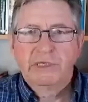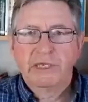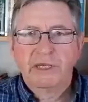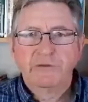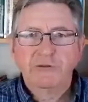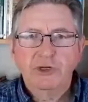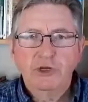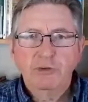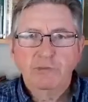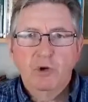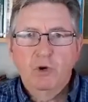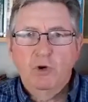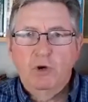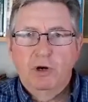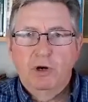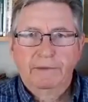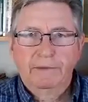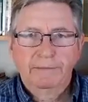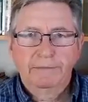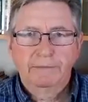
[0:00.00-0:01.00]
Gives you
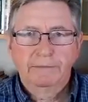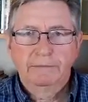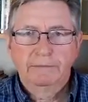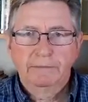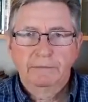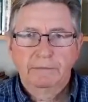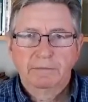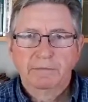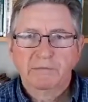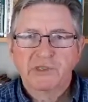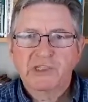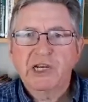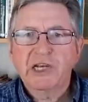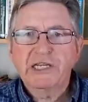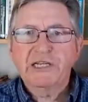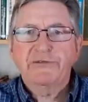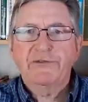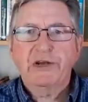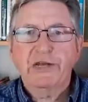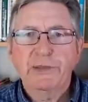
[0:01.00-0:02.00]
more.
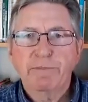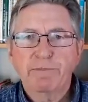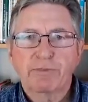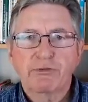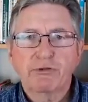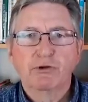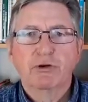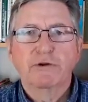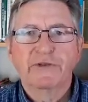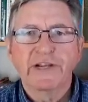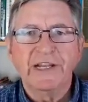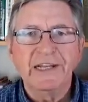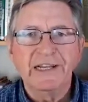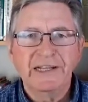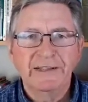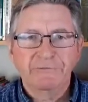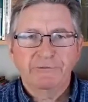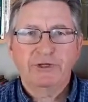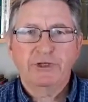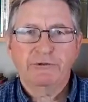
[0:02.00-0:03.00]
Scientifically proven to
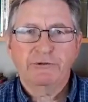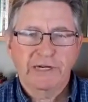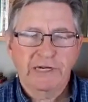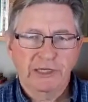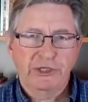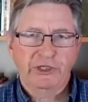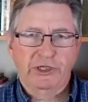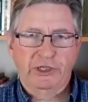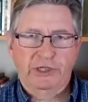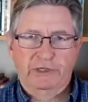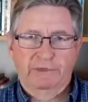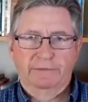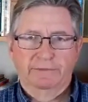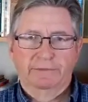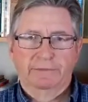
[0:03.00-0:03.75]
lift your energy.